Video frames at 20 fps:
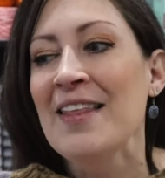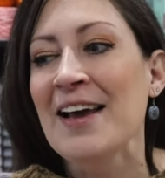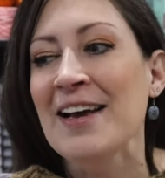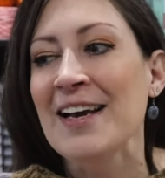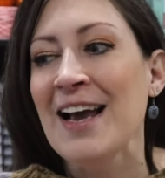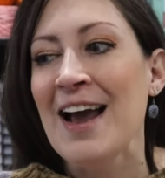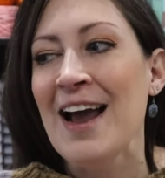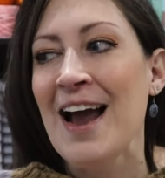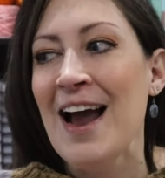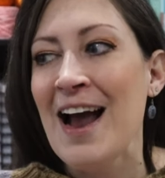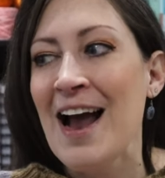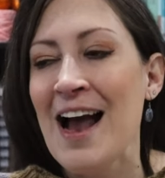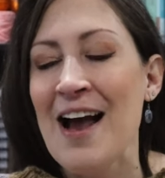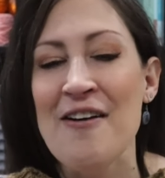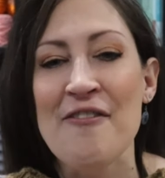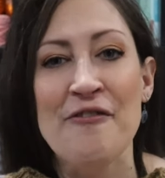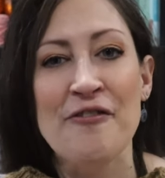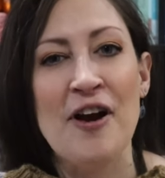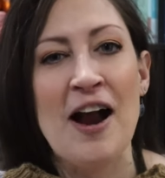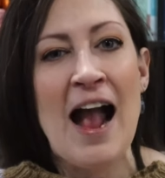like
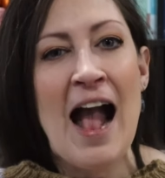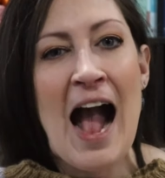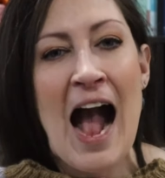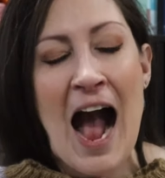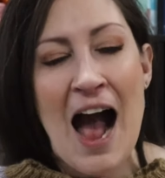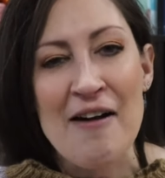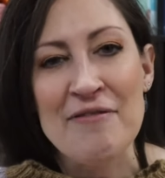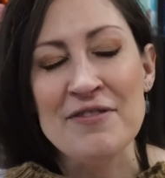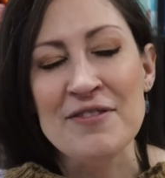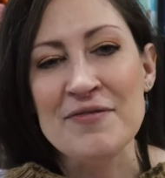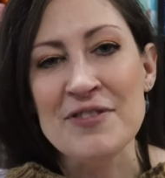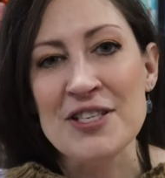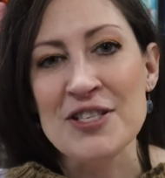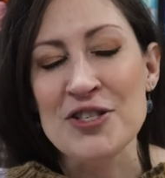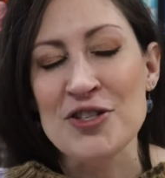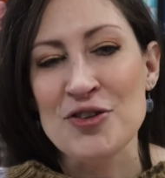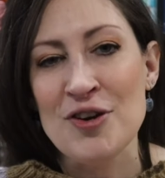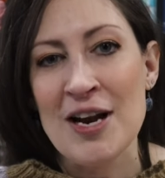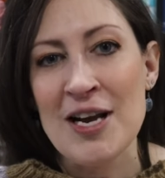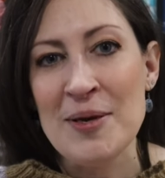for half of the
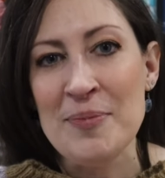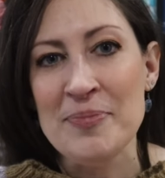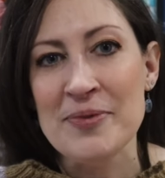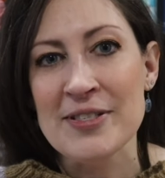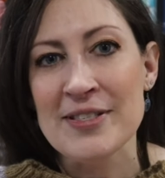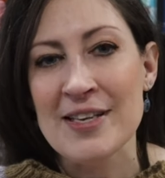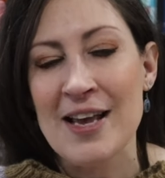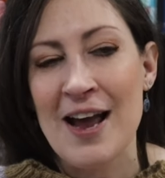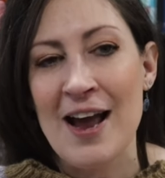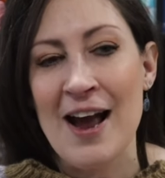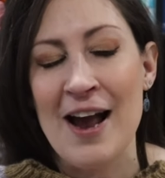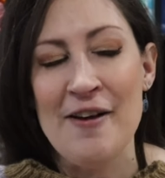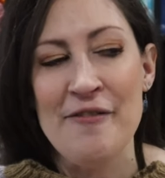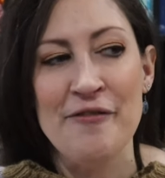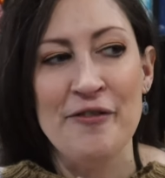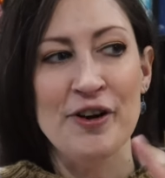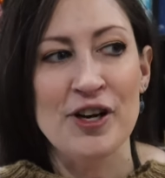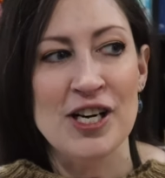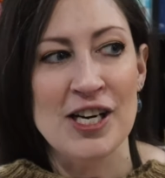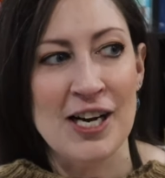stripes, I
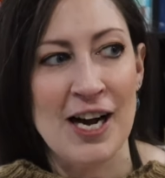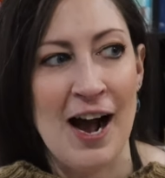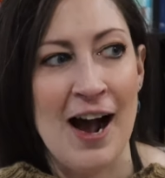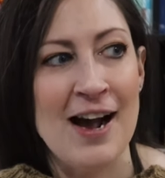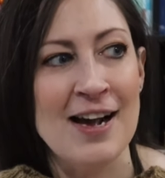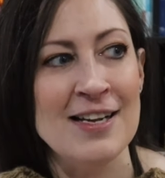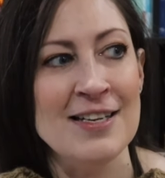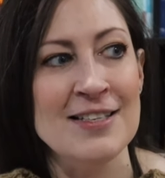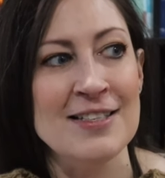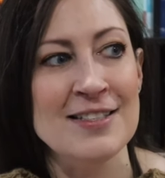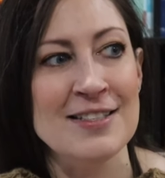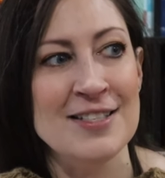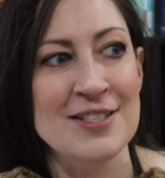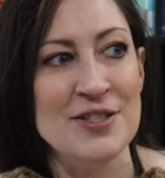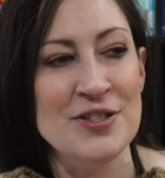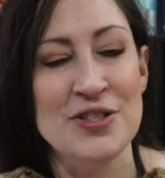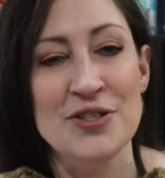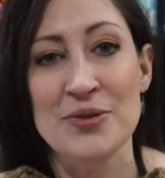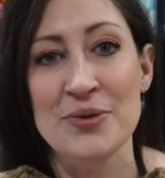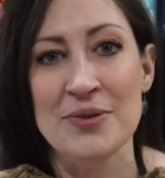forgot
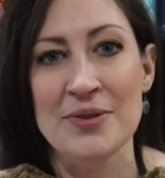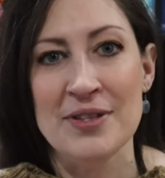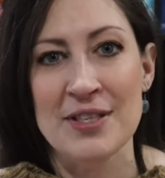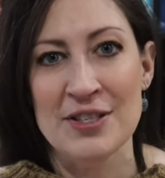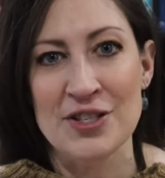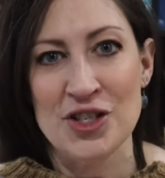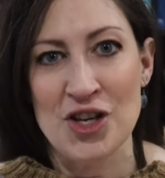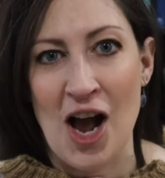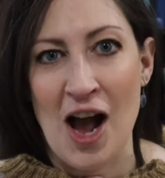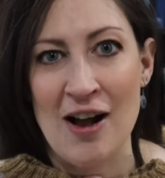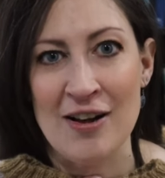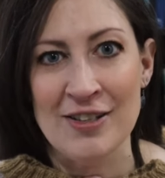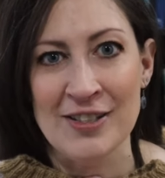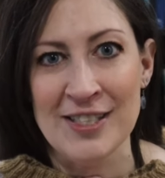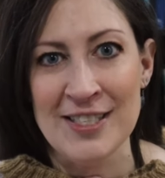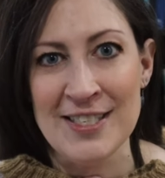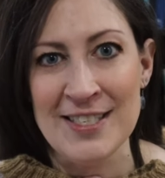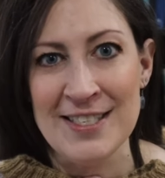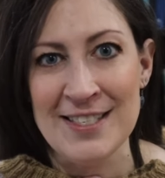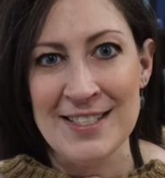to do the
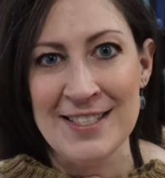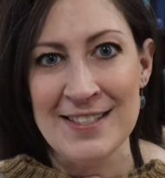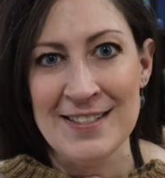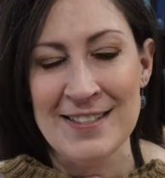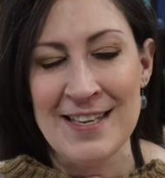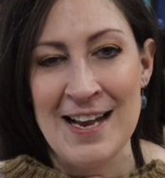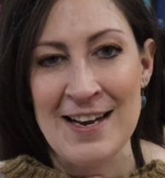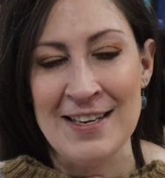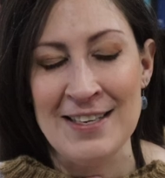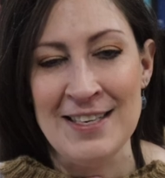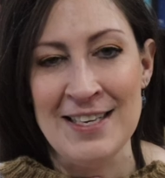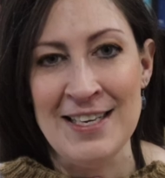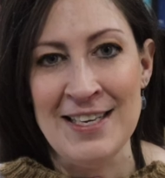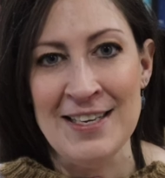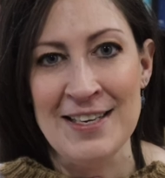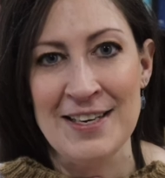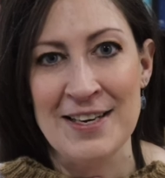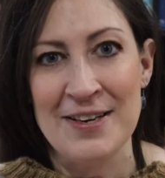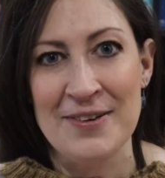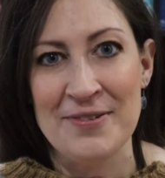jogless
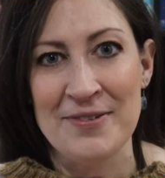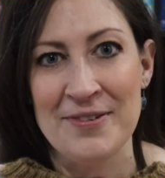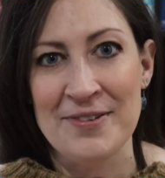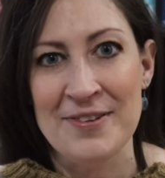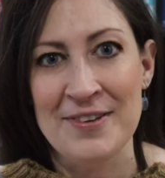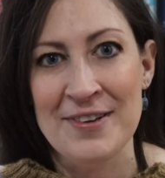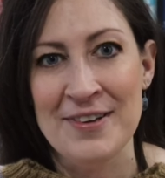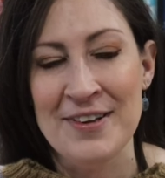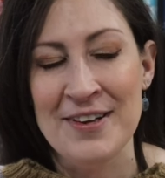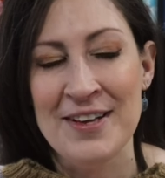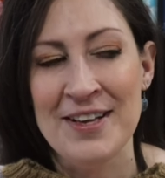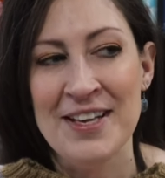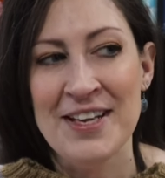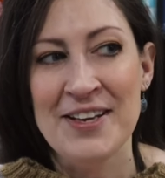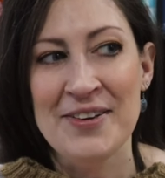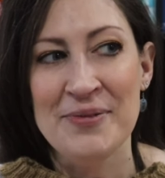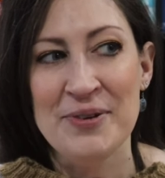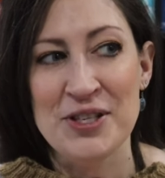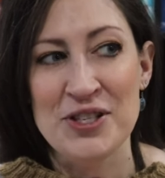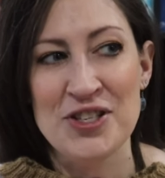technique,
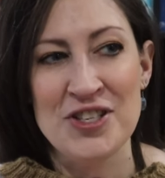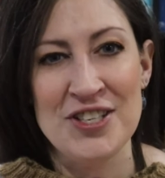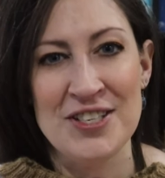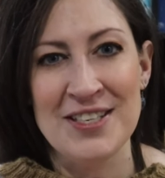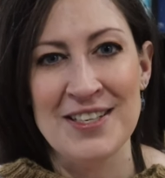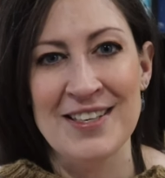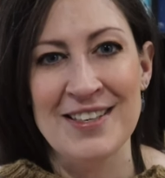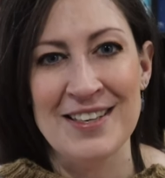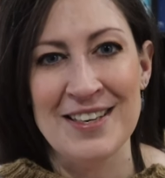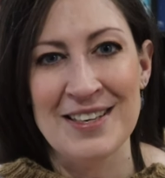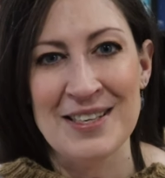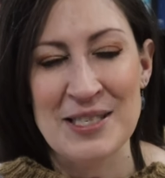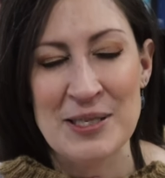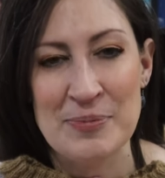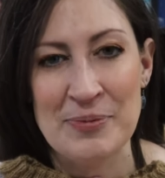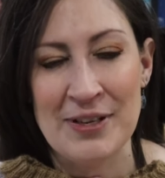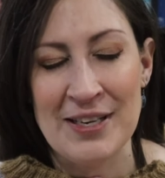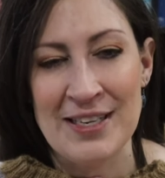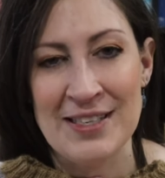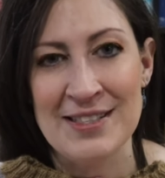which she
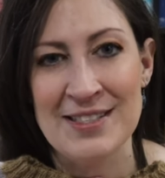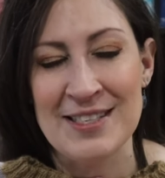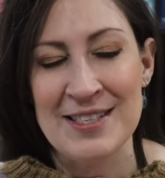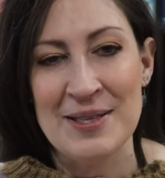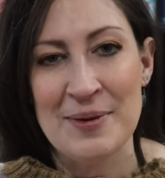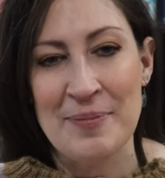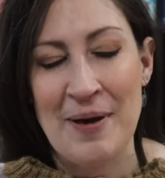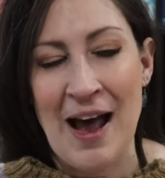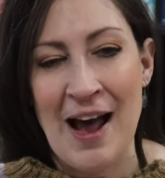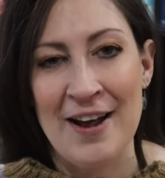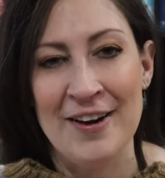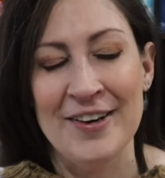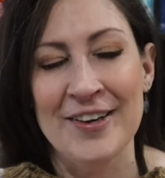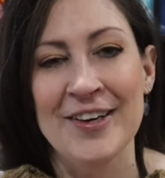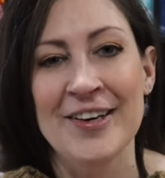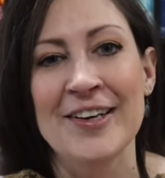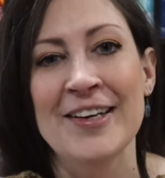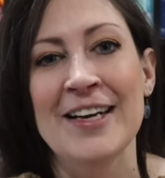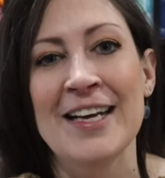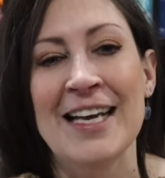explains in the
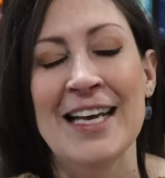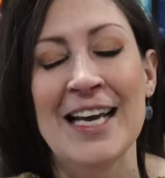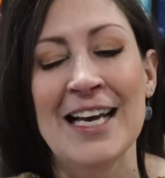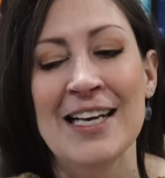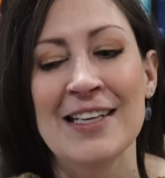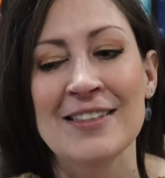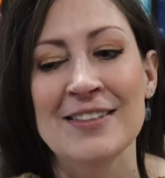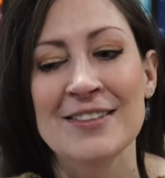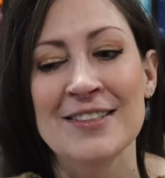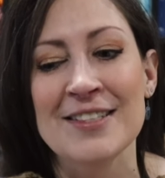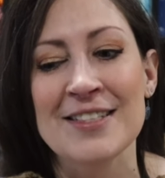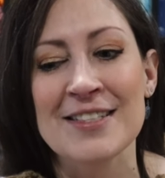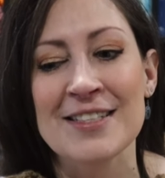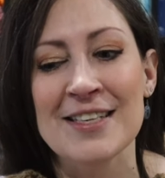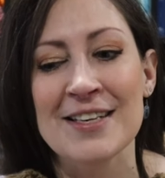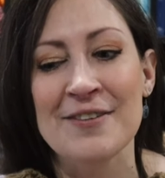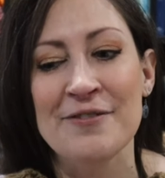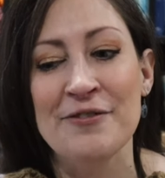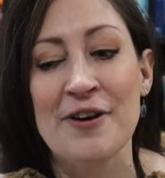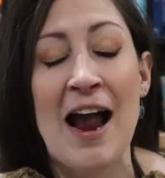pattern, and
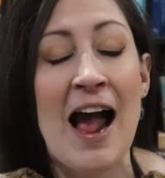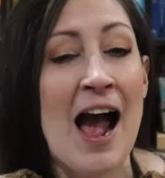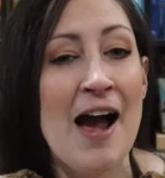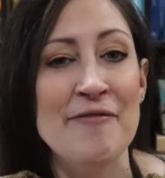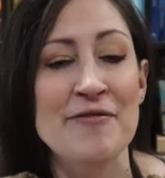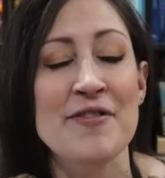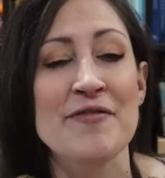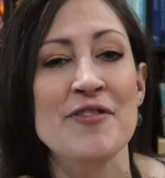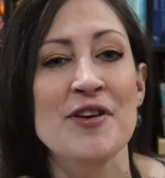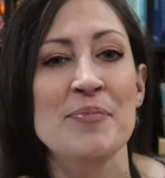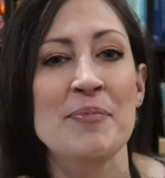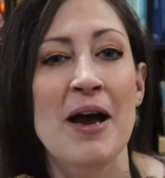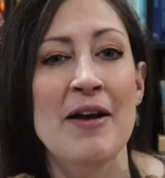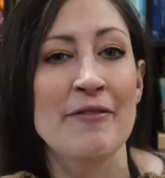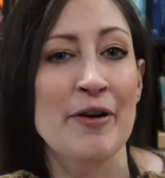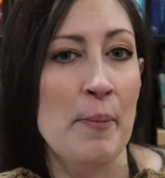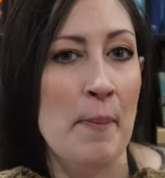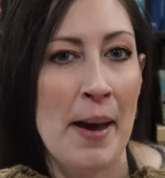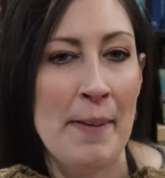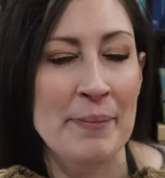for half of them I
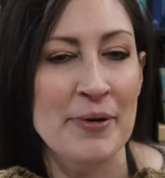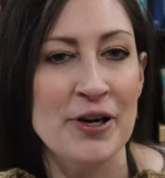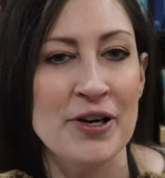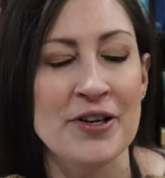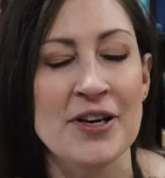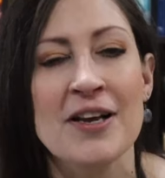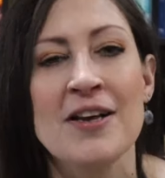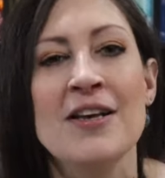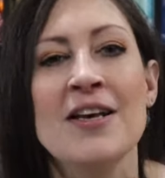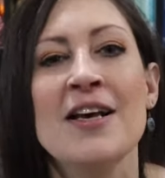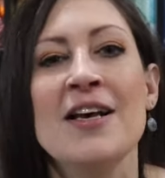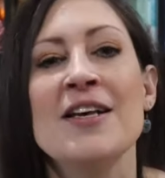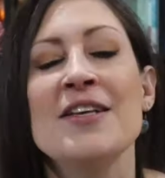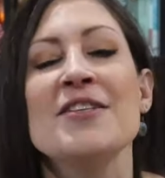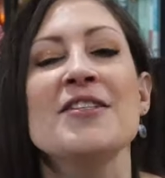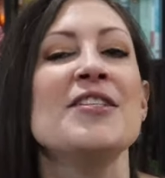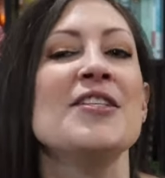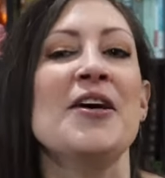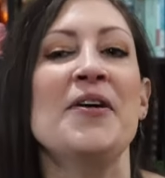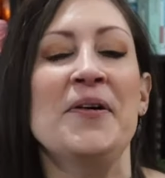remembered.
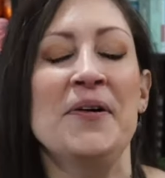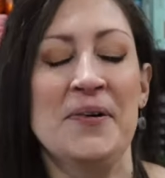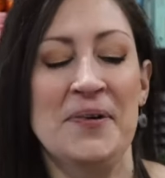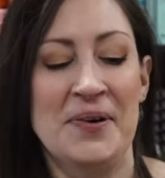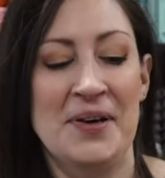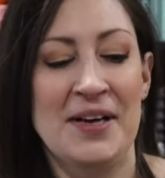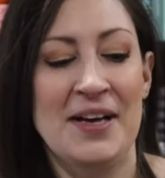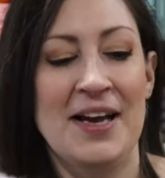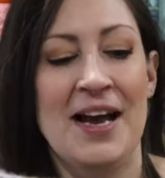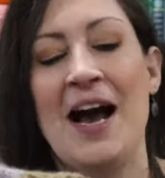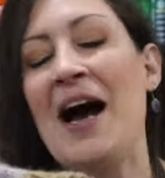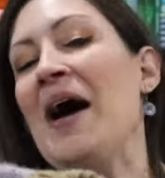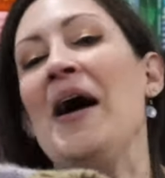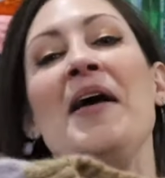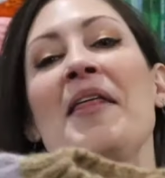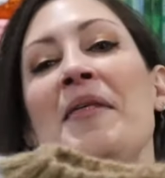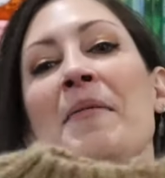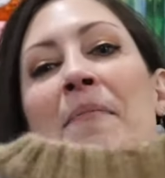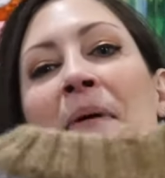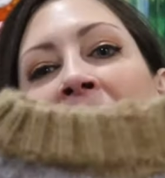So
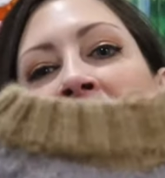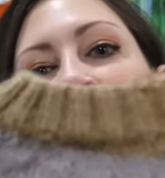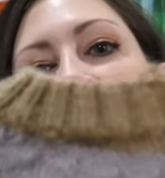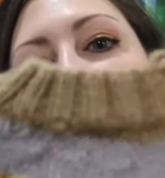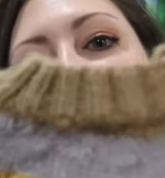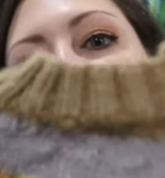uh, the back